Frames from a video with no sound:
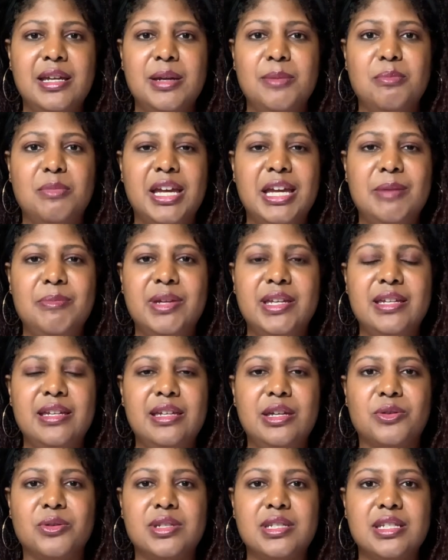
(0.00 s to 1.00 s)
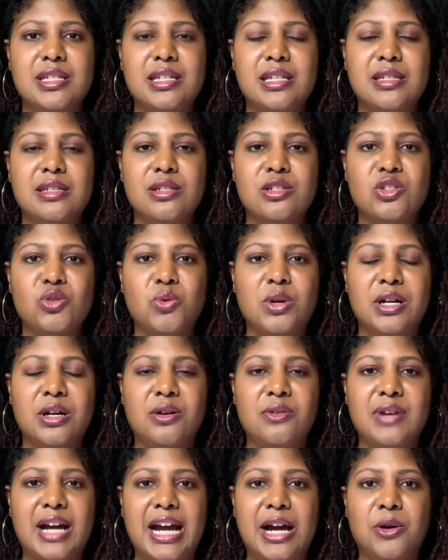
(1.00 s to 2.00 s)
maybe 10 to
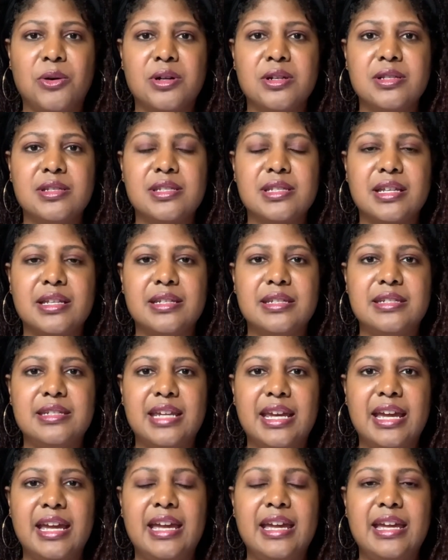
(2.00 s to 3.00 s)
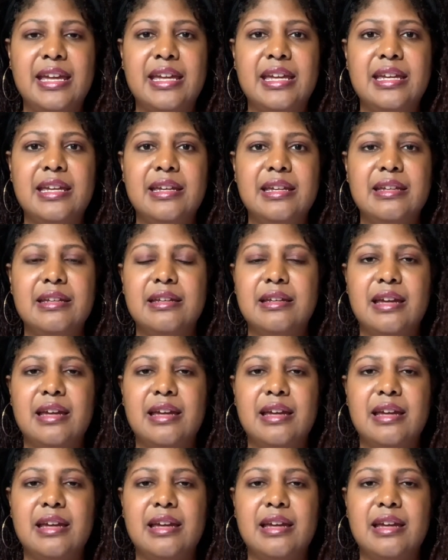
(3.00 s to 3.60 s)
12 hours a day,